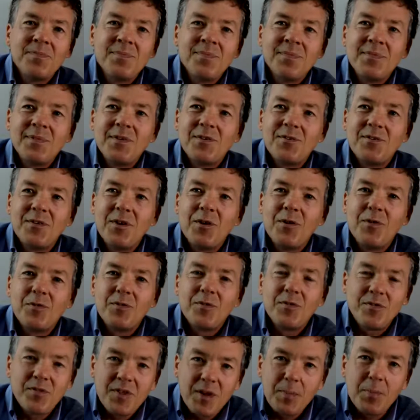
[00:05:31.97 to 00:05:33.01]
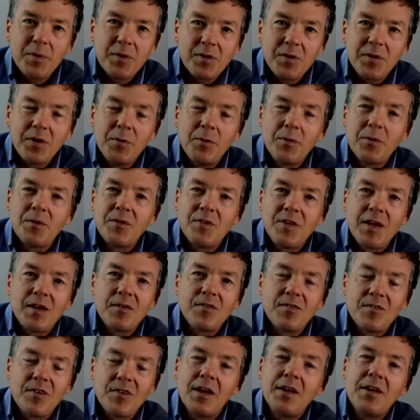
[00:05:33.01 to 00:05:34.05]
so typically we would take
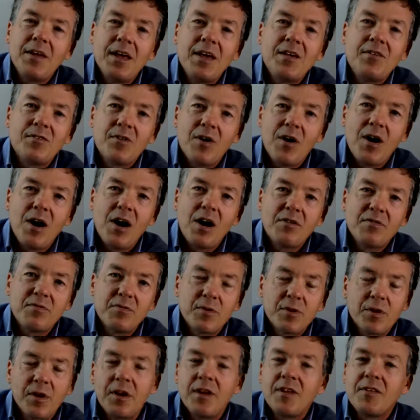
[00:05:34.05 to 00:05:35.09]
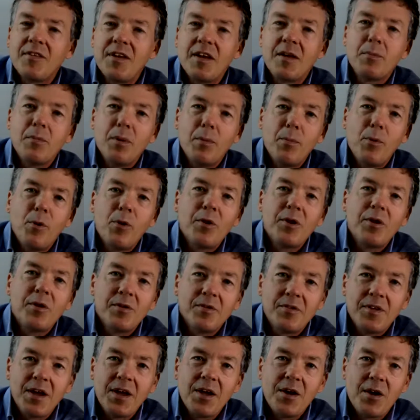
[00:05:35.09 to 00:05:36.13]
Sundays off. We're going to take Memorial
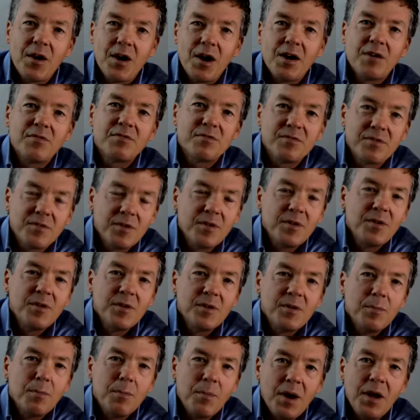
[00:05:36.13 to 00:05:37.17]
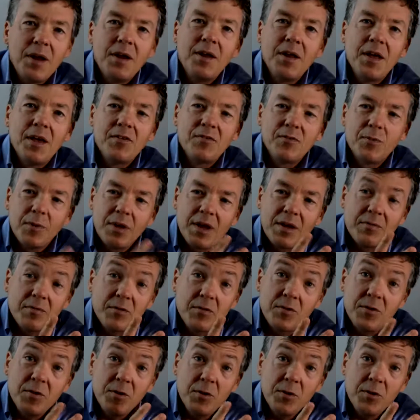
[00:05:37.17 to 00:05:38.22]
Day off Monday, so we'll have
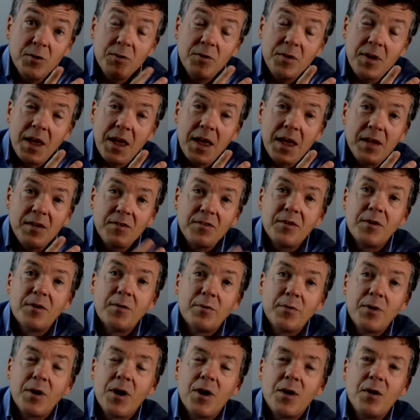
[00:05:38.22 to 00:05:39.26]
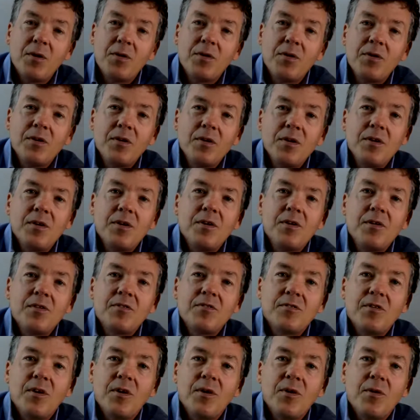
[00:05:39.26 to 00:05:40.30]
2 days in a row.
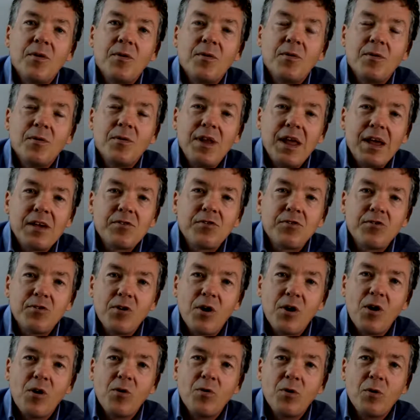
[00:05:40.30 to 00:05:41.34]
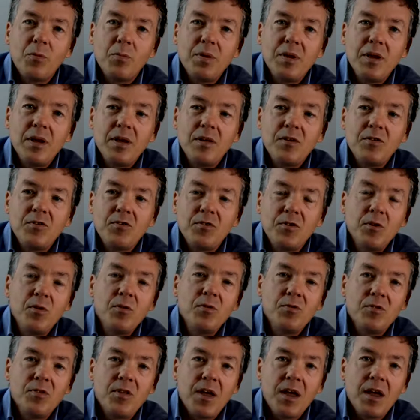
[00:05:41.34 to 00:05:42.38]
So next show will be
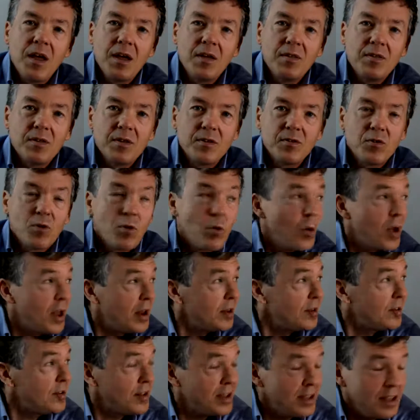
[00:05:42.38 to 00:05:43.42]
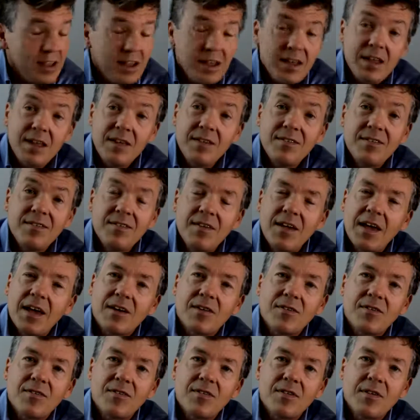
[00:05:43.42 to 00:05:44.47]
Tuesday, the
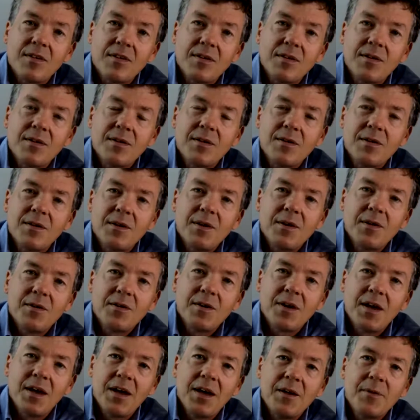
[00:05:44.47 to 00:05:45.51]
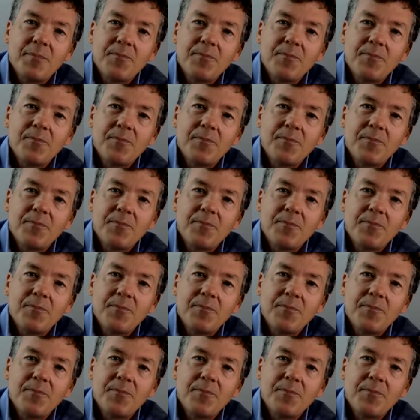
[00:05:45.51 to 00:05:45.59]
26th. Okay, all